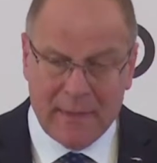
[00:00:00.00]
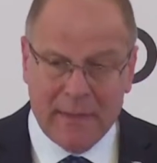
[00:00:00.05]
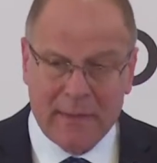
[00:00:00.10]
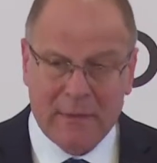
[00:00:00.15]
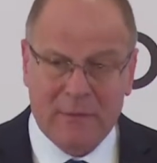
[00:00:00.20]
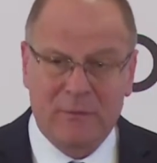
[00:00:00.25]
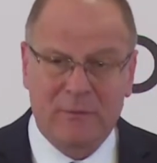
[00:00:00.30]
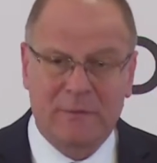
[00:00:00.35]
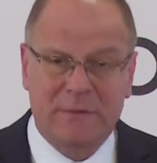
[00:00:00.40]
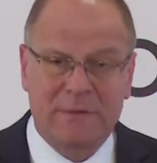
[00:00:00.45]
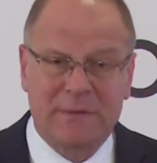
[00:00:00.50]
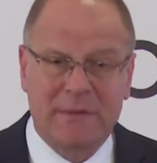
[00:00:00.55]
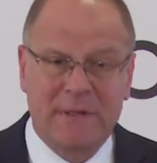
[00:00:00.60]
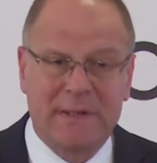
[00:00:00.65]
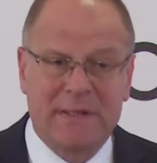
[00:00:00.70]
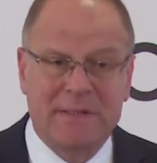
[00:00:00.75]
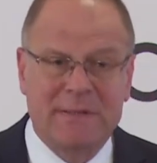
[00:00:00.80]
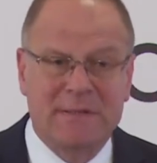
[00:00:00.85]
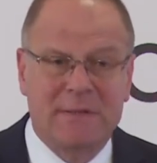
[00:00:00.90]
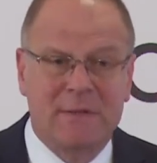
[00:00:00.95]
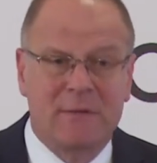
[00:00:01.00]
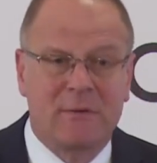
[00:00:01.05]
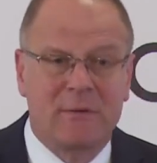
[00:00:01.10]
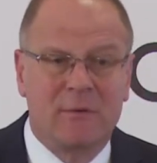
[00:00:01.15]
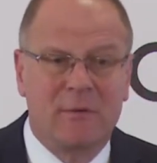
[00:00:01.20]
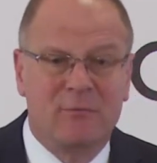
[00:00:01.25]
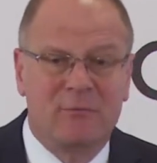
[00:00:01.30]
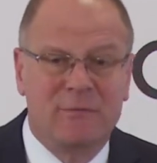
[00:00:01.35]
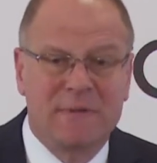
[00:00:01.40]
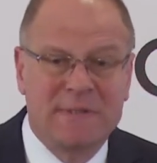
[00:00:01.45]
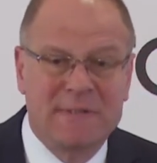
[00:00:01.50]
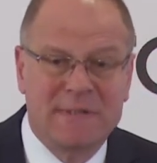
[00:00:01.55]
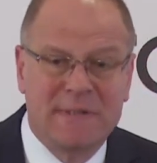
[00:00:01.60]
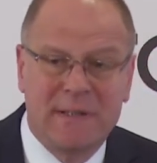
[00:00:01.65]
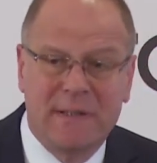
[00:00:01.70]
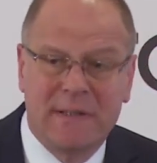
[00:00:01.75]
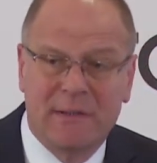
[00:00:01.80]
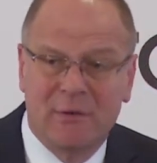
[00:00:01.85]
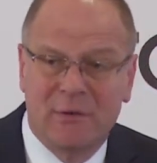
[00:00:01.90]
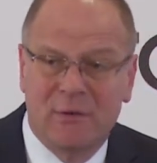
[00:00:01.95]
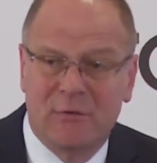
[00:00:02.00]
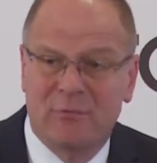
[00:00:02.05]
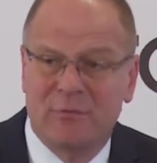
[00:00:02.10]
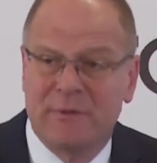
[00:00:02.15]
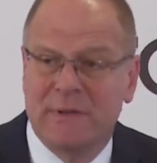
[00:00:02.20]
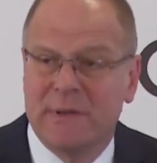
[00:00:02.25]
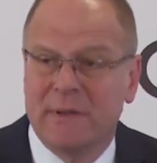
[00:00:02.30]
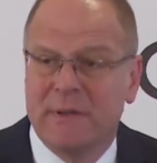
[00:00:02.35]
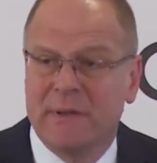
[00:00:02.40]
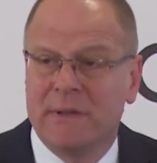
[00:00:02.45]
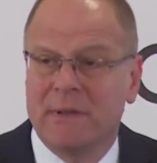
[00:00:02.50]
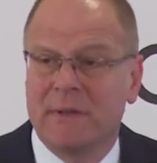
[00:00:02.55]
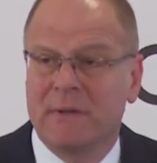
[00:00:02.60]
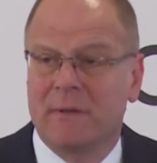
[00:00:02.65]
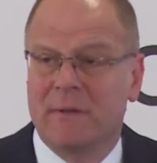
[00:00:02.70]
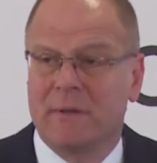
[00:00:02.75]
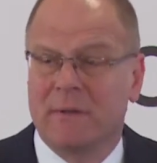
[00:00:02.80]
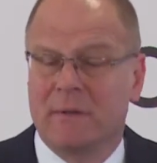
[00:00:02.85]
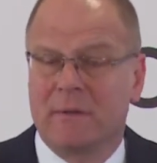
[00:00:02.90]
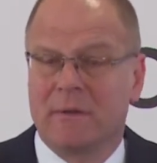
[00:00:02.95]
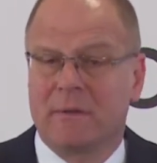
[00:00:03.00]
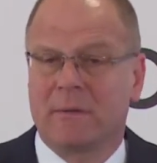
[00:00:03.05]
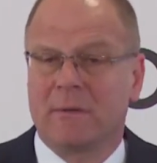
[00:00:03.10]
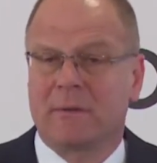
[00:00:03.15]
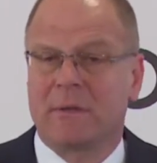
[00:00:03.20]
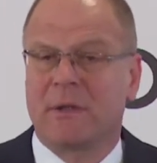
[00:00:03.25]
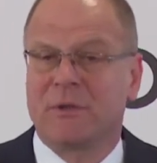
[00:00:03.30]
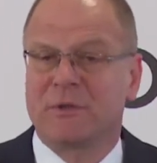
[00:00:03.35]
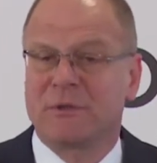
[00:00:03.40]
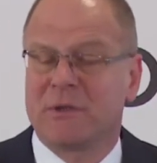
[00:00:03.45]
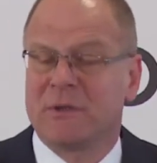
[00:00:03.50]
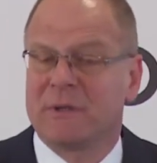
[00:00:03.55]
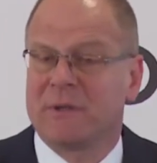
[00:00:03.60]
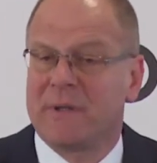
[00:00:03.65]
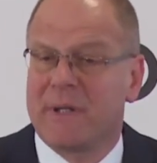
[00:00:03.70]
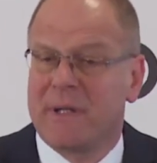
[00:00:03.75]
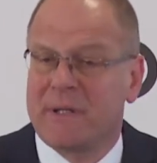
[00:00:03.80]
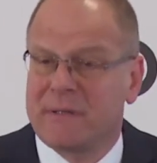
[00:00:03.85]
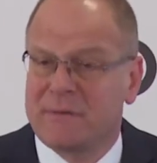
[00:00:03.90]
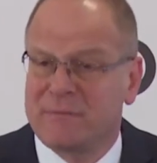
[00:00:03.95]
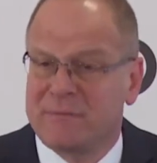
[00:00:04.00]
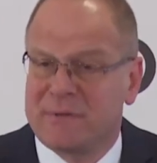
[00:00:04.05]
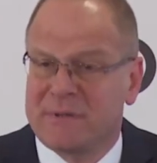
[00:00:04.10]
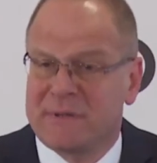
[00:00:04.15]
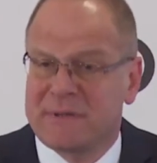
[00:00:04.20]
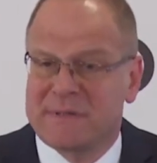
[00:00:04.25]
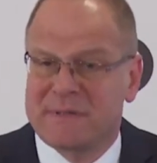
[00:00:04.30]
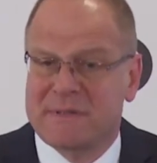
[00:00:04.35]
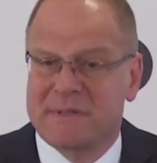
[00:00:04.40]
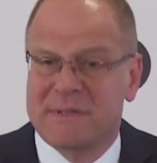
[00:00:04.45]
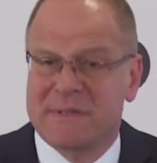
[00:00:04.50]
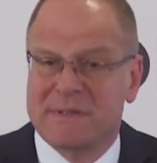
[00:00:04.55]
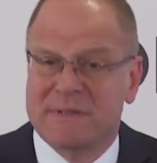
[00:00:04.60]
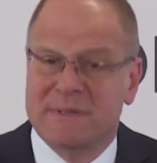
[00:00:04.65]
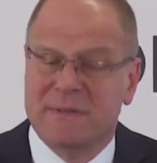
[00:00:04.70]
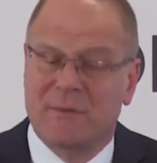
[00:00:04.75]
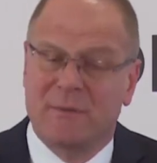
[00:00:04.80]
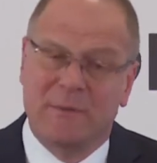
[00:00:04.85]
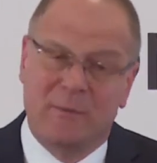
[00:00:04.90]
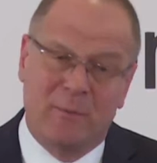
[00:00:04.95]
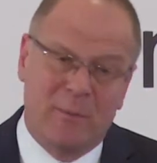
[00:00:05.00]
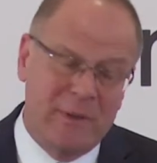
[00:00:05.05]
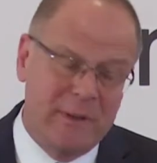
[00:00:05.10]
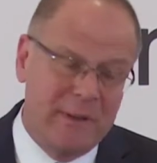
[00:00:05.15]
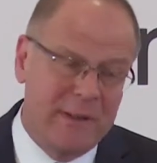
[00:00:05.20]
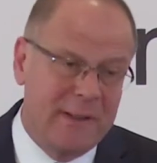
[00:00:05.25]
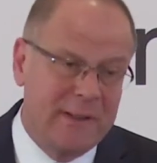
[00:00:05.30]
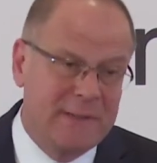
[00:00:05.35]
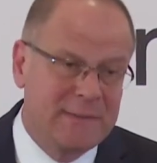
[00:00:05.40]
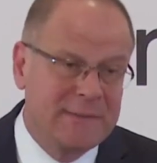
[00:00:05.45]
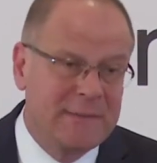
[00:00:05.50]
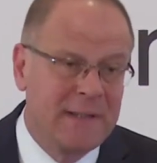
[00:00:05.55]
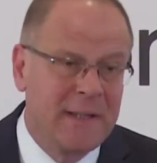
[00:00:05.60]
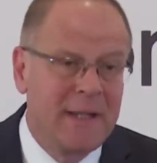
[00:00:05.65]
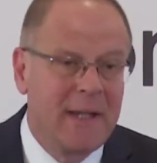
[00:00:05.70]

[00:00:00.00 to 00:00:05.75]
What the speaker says: could take stock of the state of the cultural and creative industries on the one hand,